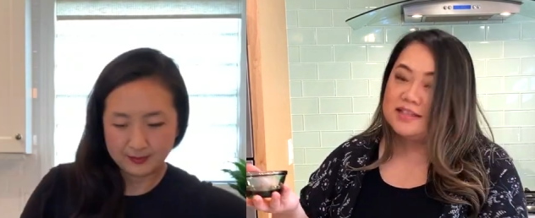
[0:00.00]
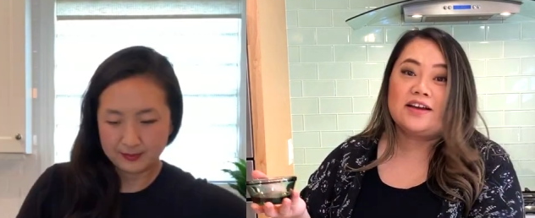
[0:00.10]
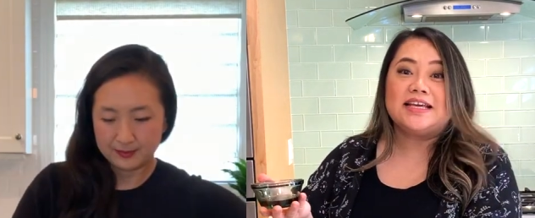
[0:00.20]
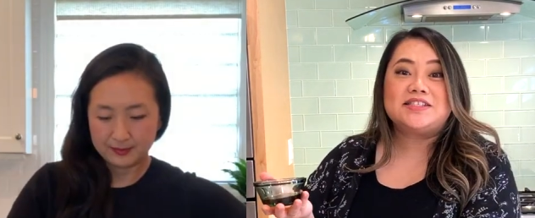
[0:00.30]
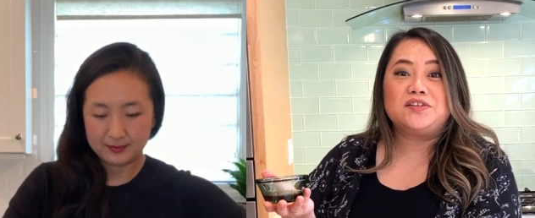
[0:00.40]

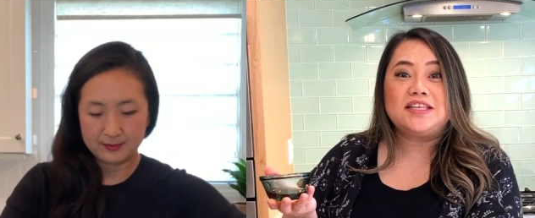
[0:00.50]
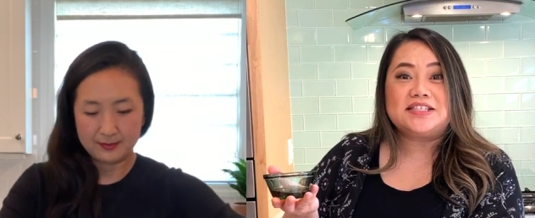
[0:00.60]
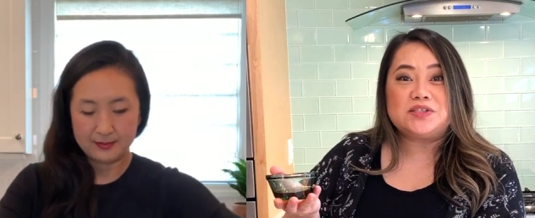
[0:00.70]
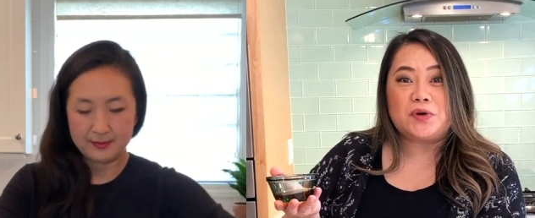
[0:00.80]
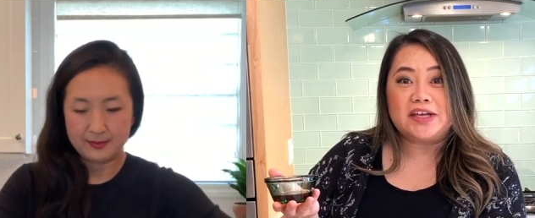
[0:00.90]
Speaker 1: Okay, so
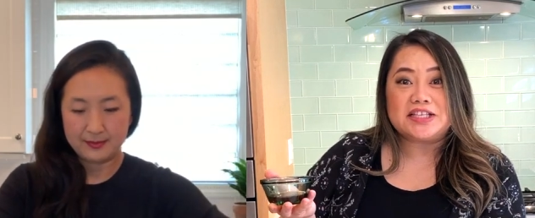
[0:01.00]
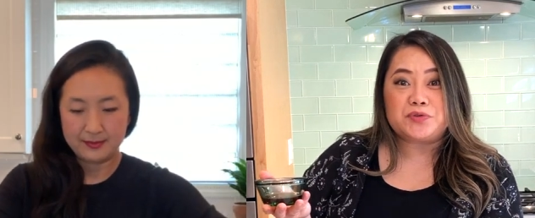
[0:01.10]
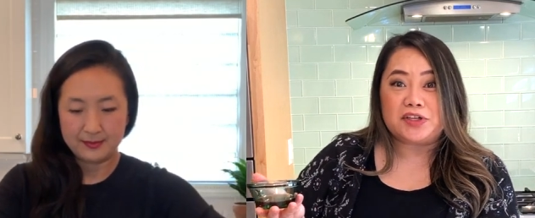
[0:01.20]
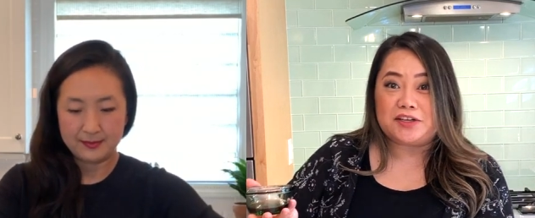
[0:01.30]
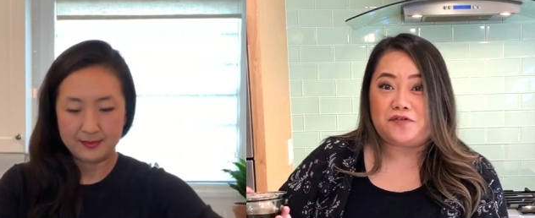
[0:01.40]
this is where it gets
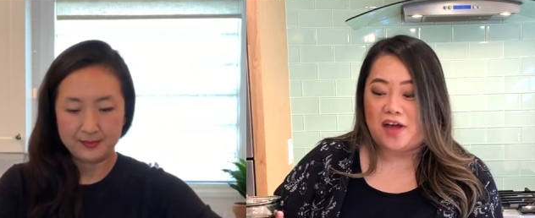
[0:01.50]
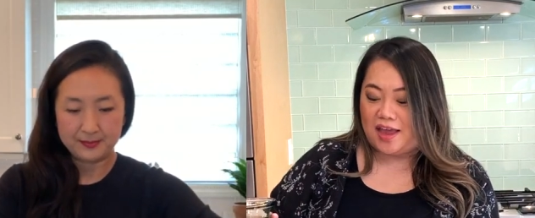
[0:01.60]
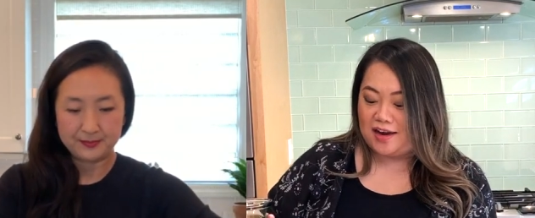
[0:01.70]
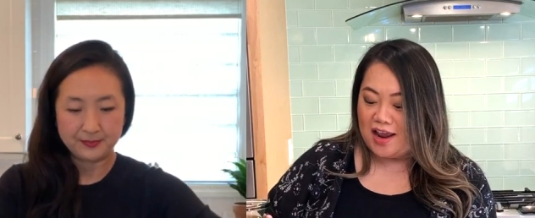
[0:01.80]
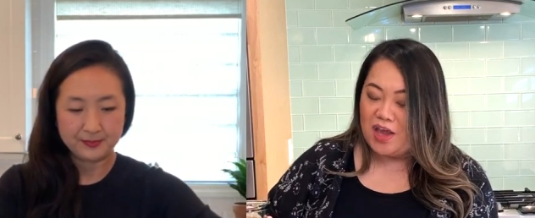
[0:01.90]
really fun.
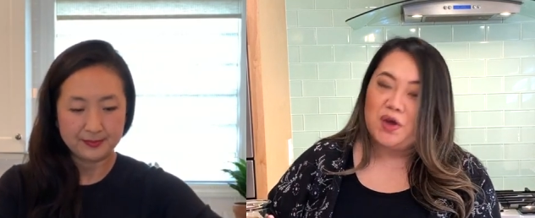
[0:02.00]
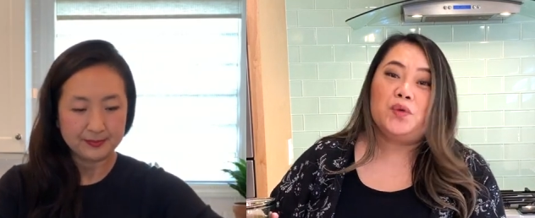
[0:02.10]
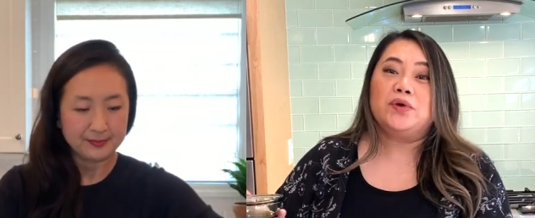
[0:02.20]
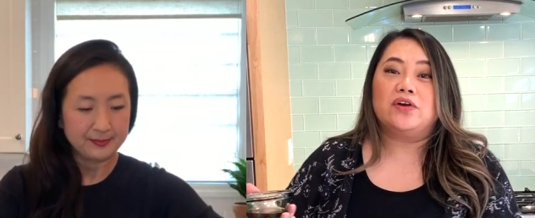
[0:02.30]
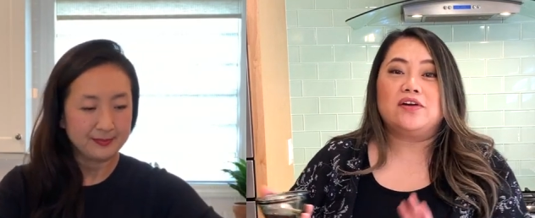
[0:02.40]

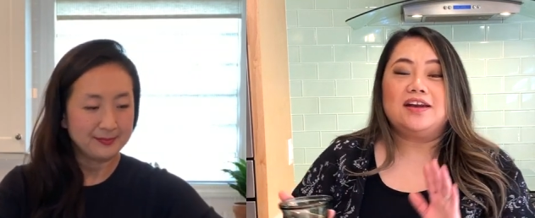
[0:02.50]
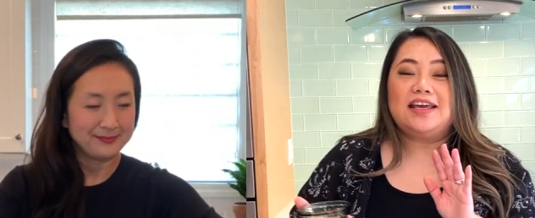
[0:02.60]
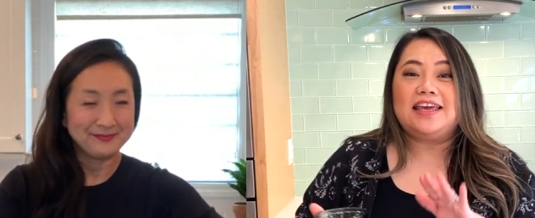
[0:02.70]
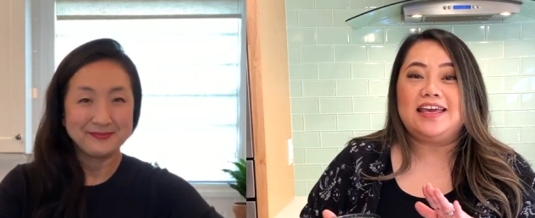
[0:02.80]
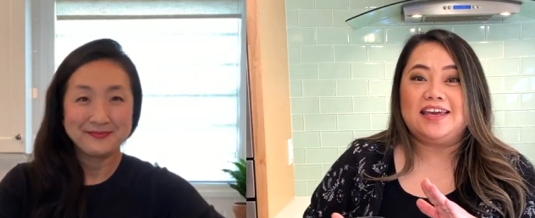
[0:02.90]
We're gonna
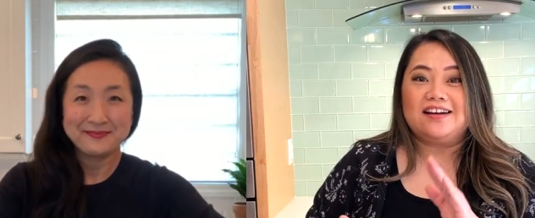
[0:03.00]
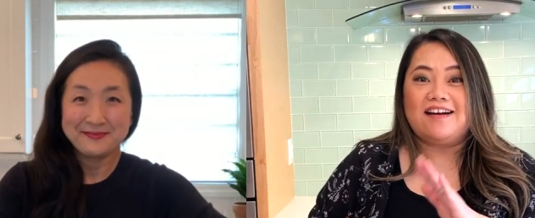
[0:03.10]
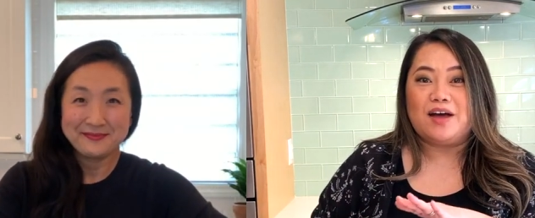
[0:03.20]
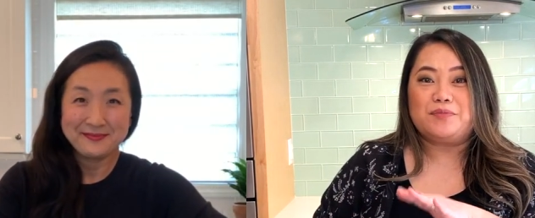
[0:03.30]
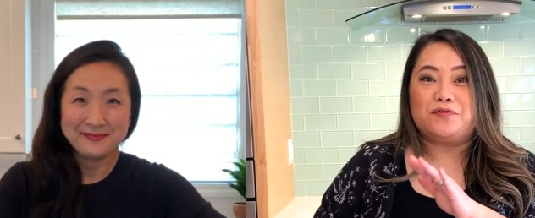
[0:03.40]
heat
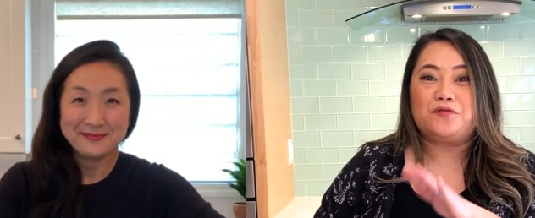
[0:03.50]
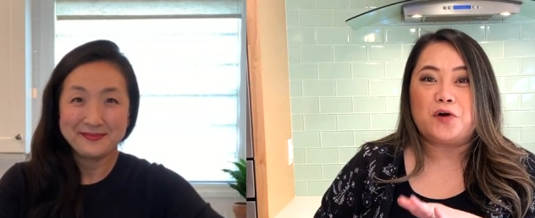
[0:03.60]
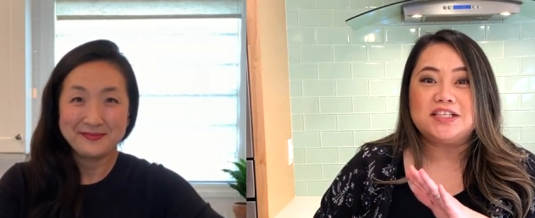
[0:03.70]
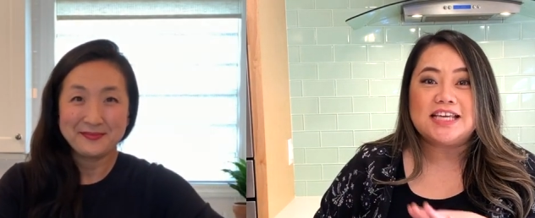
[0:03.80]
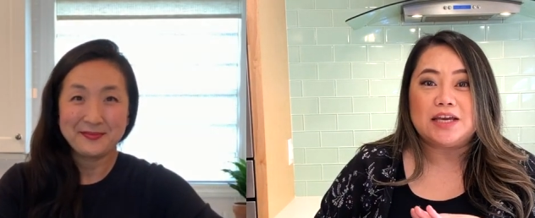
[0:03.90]
up
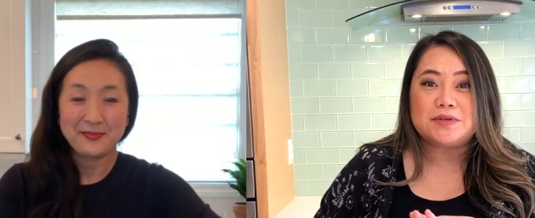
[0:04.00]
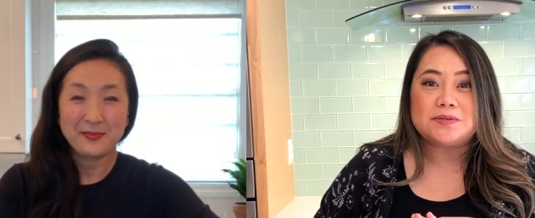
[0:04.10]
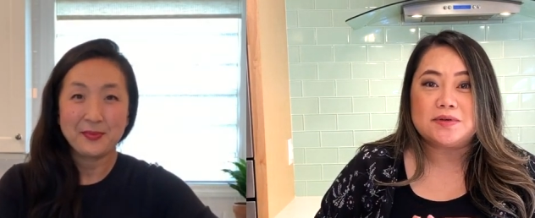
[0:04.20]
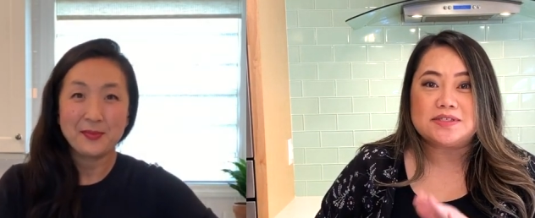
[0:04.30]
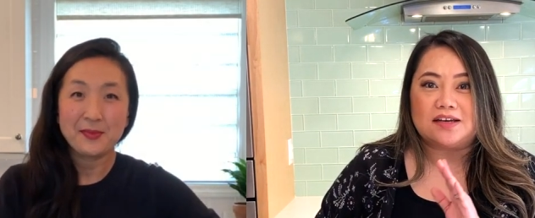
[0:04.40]
four
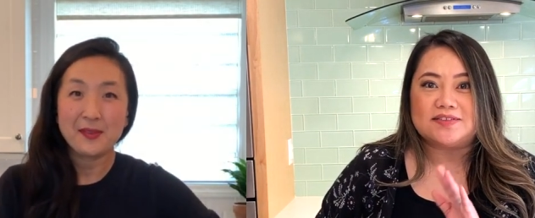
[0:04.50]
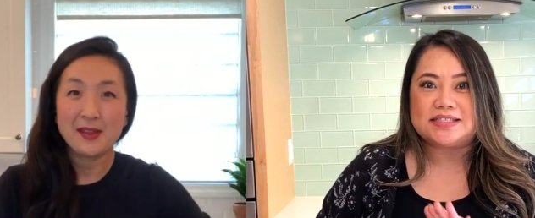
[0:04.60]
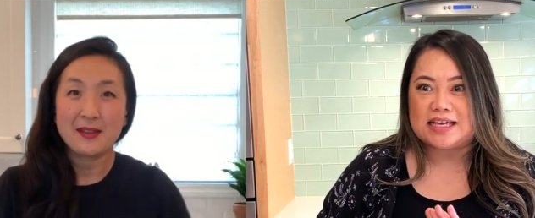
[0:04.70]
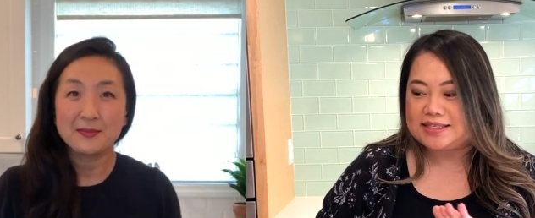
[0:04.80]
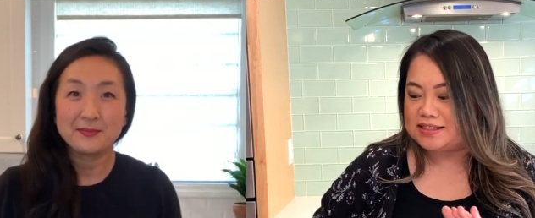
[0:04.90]
tablespoons of
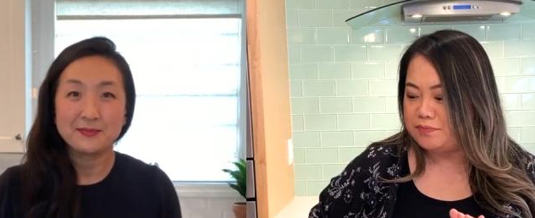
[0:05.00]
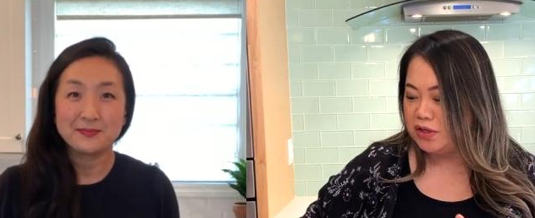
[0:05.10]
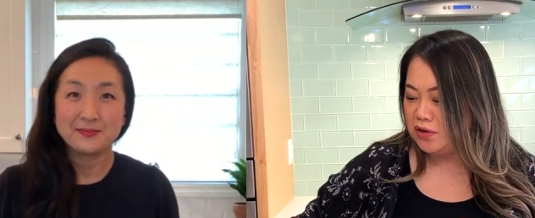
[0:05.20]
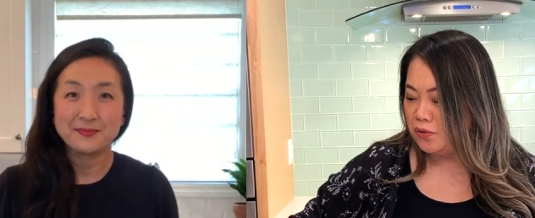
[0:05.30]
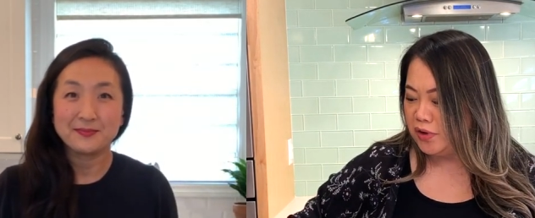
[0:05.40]

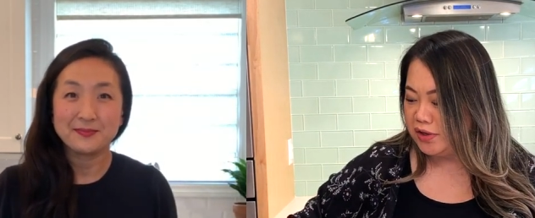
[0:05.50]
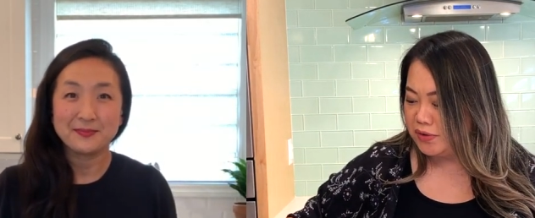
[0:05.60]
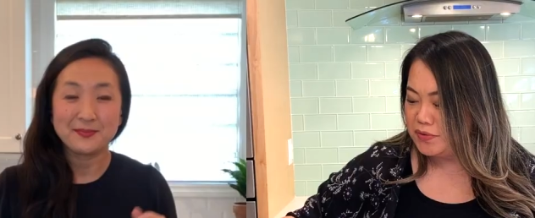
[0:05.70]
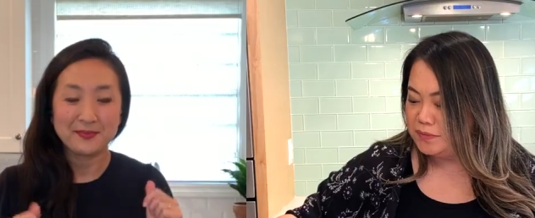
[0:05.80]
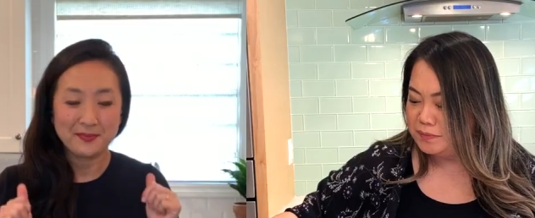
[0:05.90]
sesame
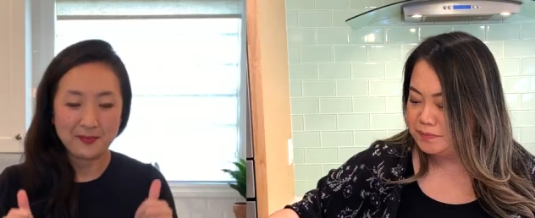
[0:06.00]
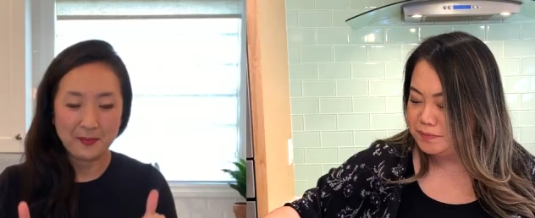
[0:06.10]
oil.